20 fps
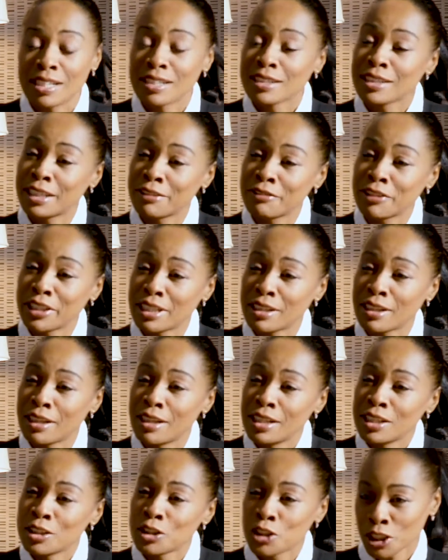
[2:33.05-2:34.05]
giving
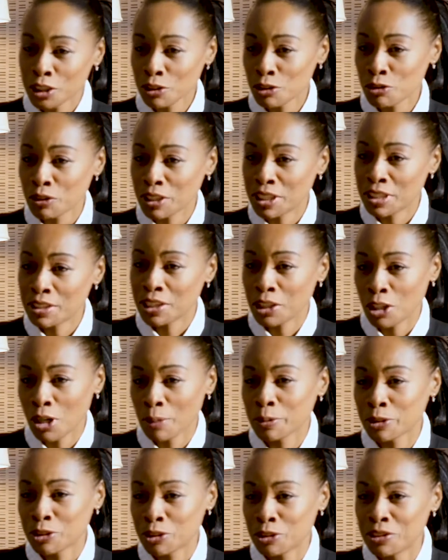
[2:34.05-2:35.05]
children the
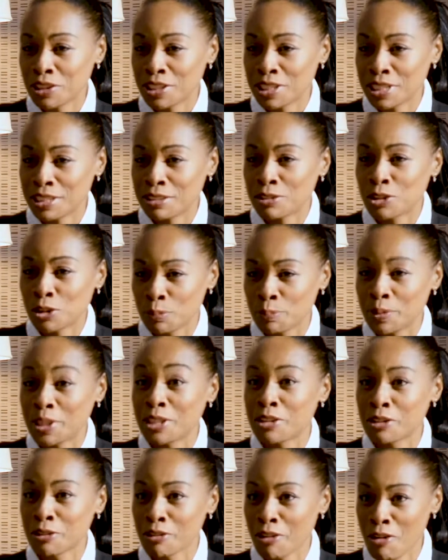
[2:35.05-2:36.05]
opportunity to be
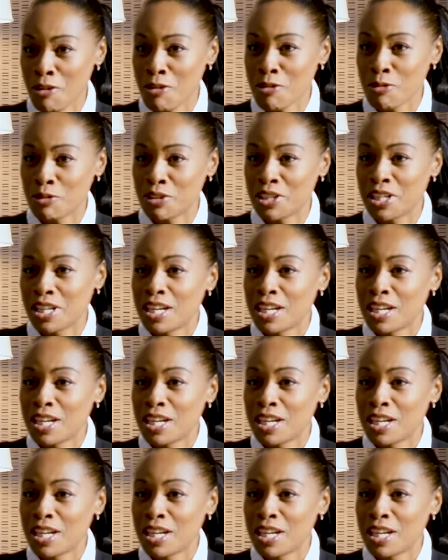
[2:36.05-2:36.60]
their own